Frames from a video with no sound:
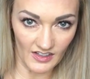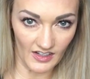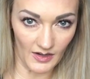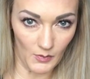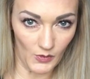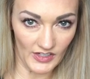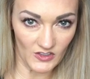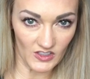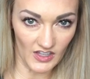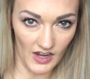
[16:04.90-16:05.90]
And I'm
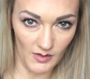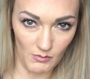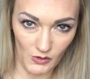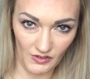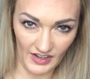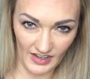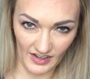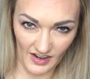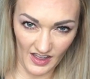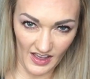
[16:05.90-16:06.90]
always just kind of moving
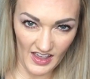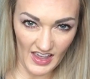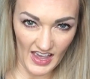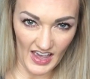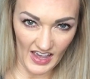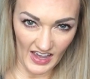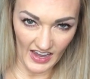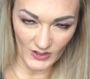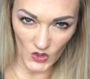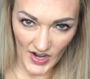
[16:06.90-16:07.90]
it, and
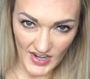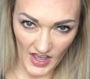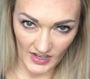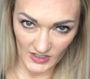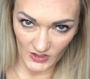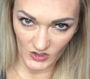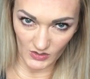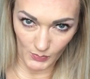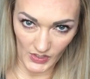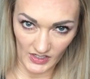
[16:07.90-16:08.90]
I try not to
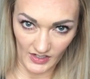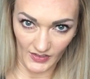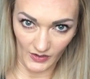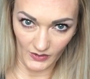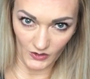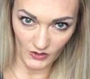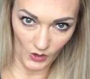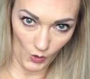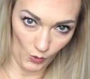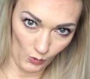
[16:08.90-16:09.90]
just put it in there and just
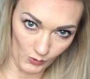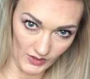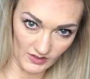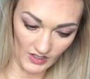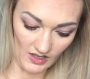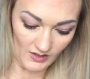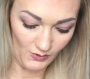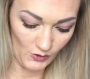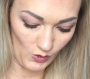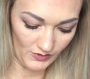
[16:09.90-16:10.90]
hold it solid
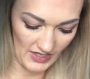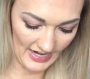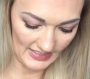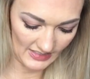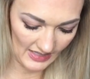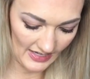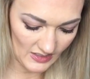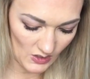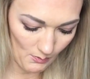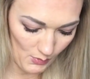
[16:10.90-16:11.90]
for 12 seconds. I
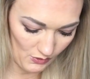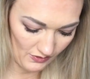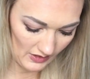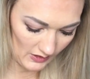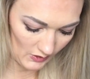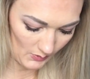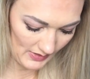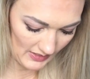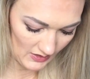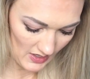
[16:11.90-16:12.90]
like to move it a little
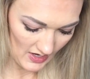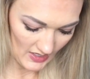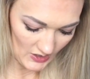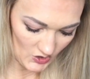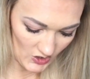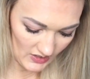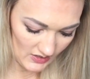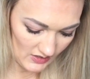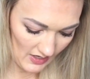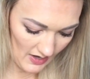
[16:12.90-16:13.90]
bit.
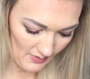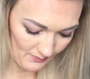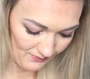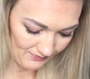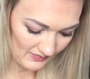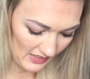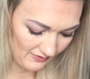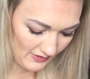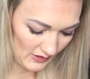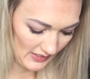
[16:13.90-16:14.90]
Just, I
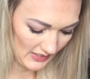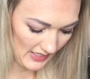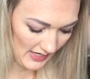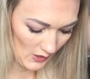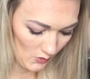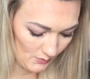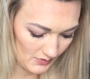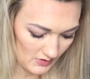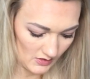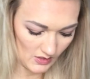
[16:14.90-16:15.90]
feel like that
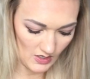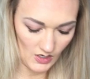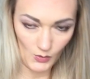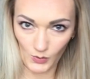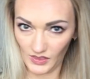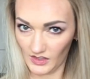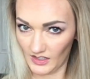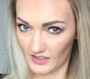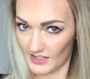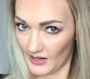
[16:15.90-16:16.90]
helps with
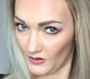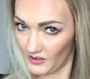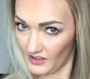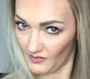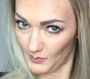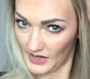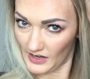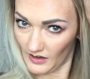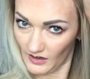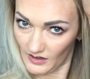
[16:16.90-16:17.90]
the integrity of my
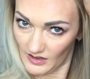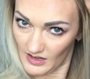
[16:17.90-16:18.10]
hair.